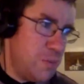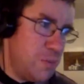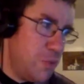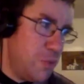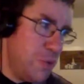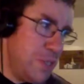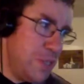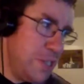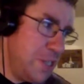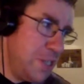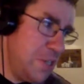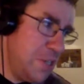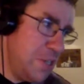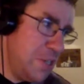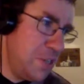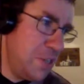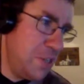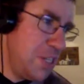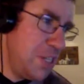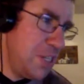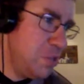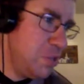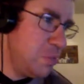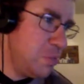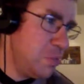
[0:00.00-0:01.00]
pointed out that
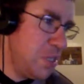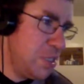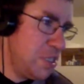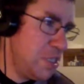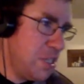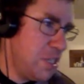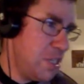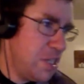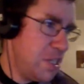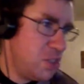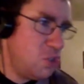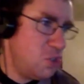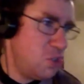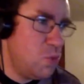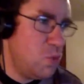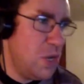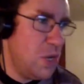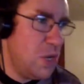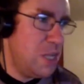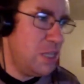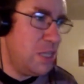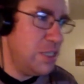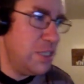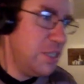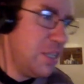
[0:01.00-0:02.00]
he was monetized as
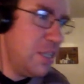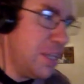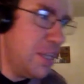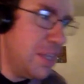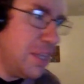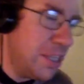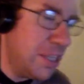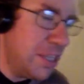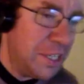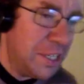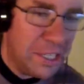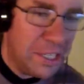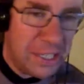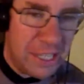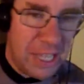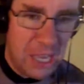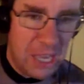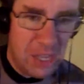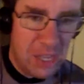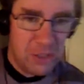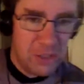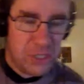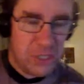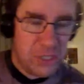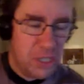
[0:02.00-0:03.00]
well, and then kicked
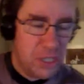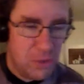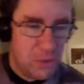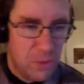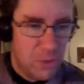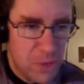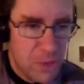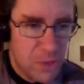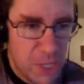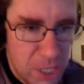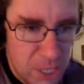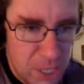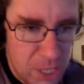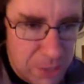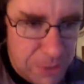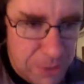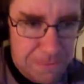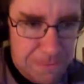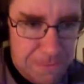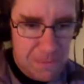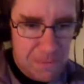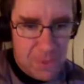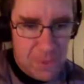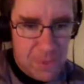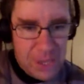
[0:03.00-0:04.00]
out. So
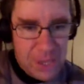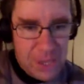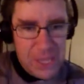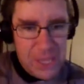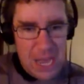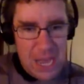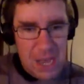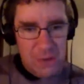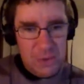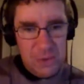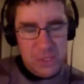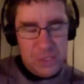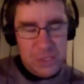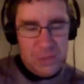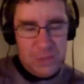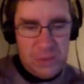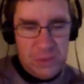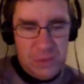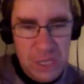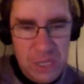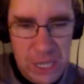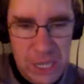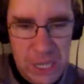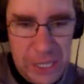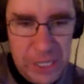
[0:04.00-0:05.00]
that was
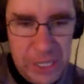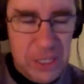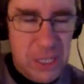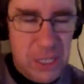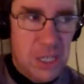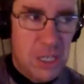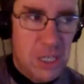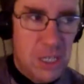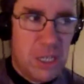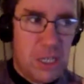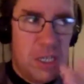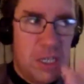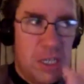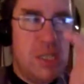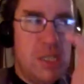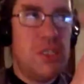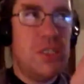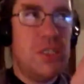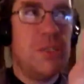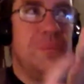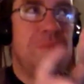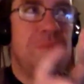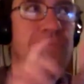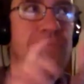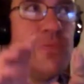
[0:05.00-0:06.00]
like,
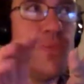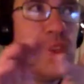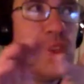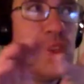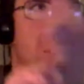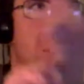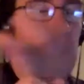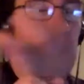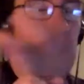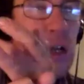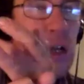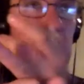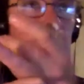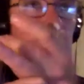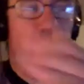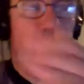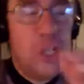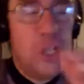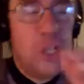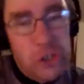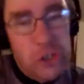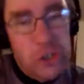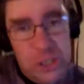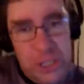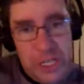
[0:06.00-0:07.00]
because
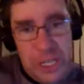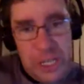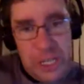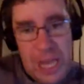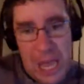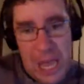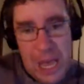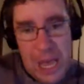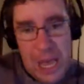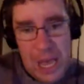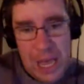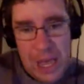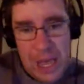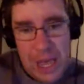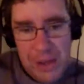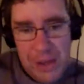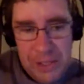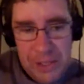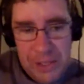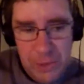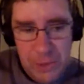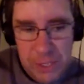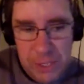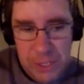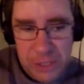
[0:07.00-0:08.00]
originally
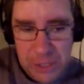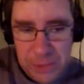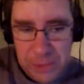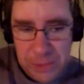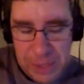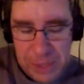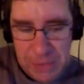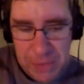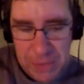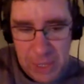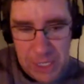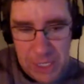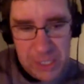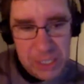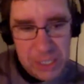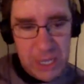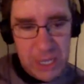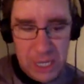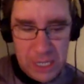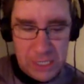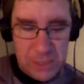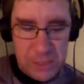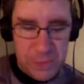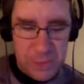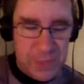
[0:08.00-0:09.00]
anyone could be
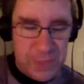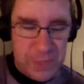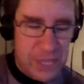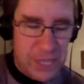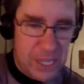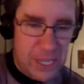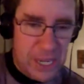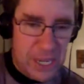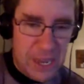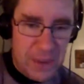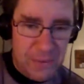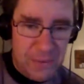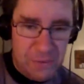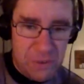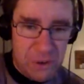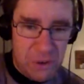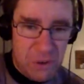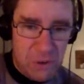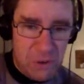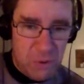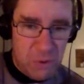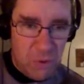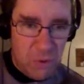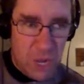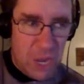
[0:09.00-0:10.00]
monetized, but then after
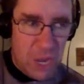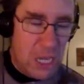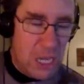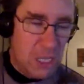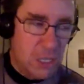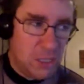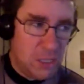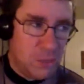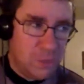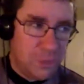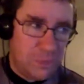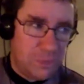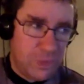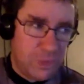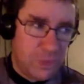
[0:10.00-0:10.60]
a while,